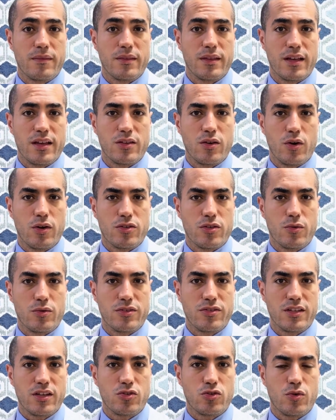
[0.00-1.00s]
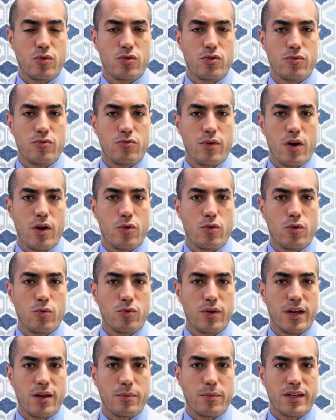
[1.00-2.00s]
It is also essential to follow the
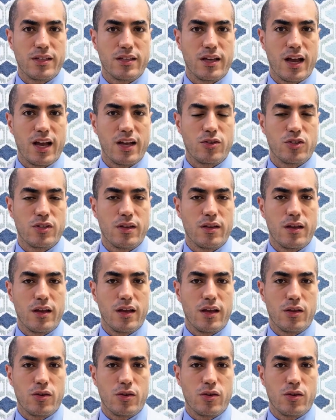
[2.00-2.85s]
recommended hygiene,